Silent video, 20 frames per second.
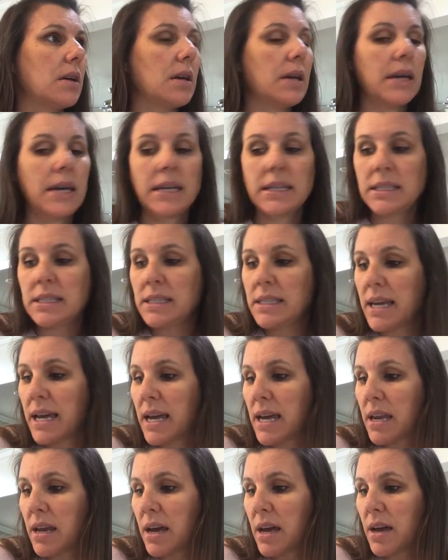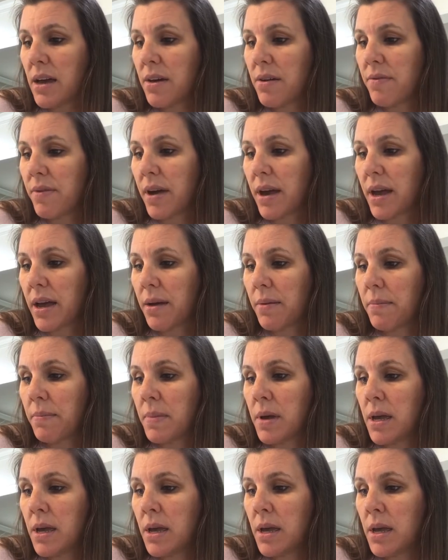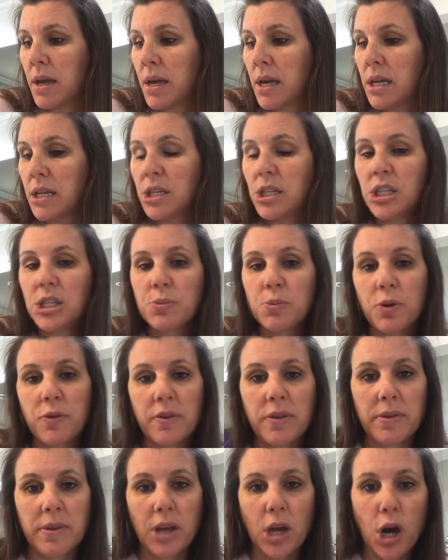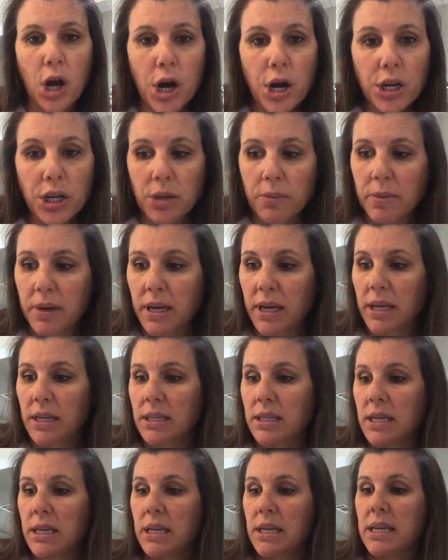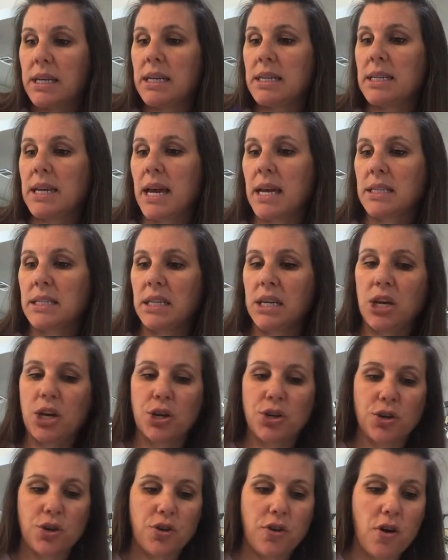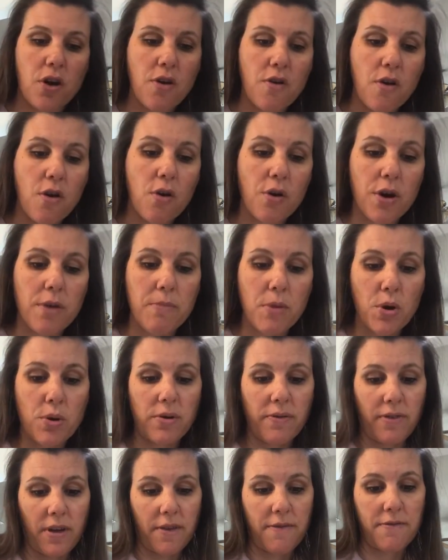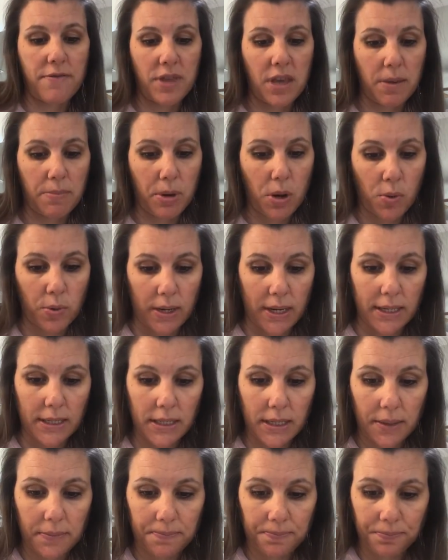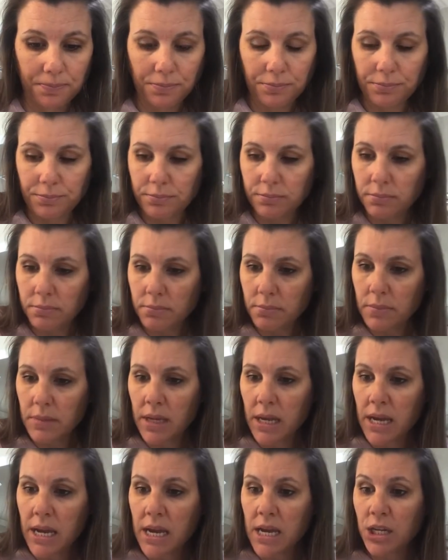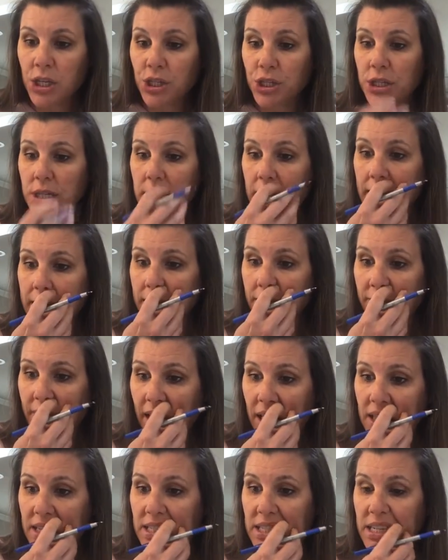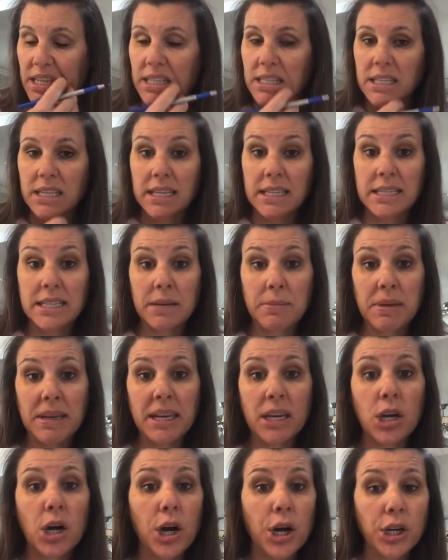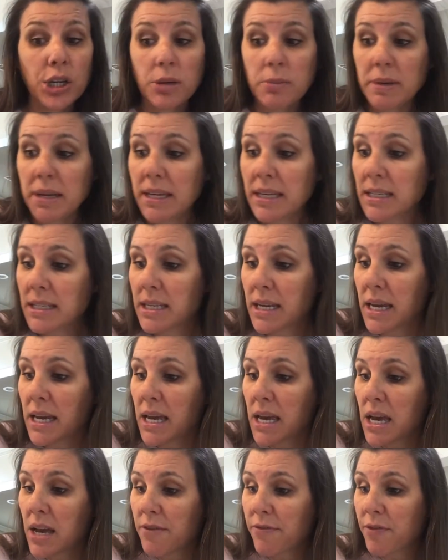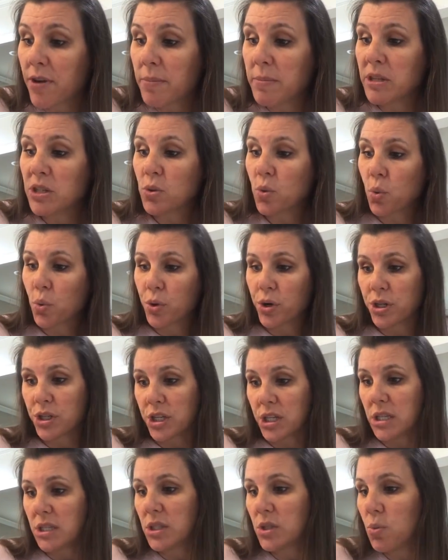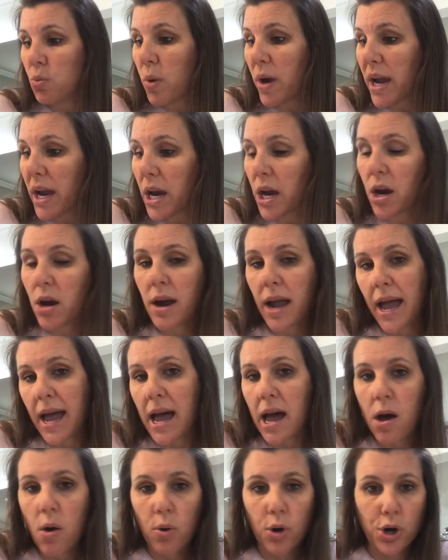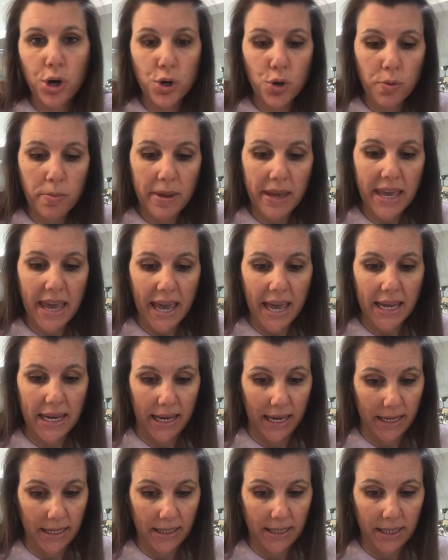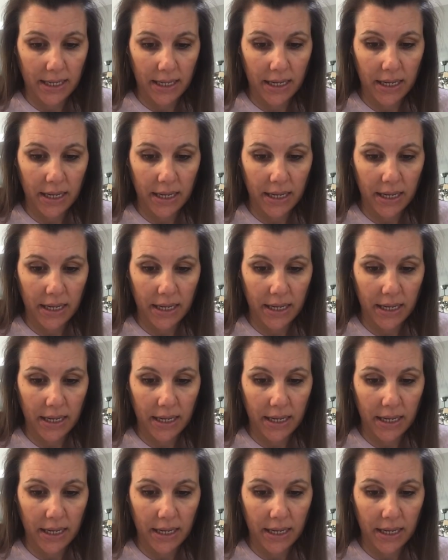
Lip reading: instead of disproving the argument, it attacks the character or a motive of the opponent. Genetic fallacy, it's condemning an argument from its origins, where, how, or who began it.